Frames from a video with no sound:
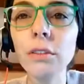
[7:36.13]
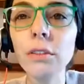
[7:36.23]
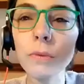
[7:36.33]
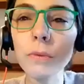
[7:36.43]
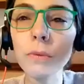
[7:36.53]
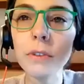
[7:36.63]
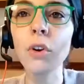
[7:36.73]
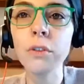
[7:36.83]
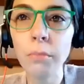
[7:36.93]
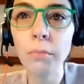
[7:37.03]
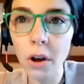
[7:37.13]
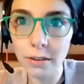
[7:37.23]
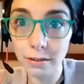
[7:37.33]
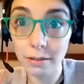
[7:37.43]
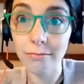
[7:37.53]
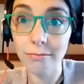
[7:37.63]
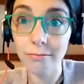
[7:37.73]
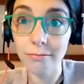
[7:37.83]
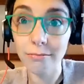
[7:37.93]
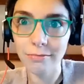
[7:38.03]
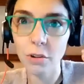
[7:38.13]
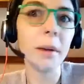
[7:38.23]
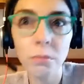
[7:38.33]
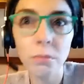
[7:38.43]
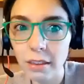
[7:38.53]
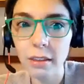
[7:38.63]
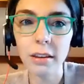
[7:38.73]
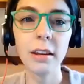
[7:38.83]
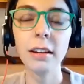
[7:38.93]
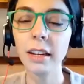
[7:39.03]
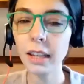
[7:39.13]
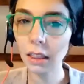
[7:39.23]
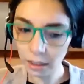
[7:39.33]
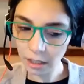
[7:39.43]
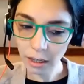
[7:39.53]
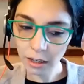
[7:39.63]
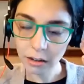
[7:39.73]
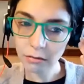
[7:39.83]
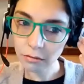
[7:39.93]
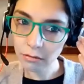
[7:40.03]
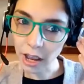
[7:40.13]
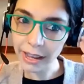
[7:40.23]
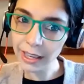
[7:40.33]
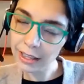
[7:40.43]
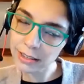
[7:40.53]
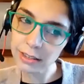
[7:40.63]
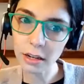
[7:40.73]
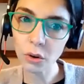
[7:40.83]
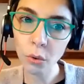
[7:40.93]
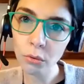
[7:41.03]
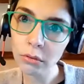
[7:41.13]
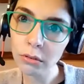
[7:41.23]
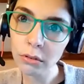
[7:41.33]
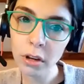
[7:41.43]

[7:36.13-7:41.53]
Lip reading: to say, I'm going to pause or I'm going to breathe. They can think, I can say no.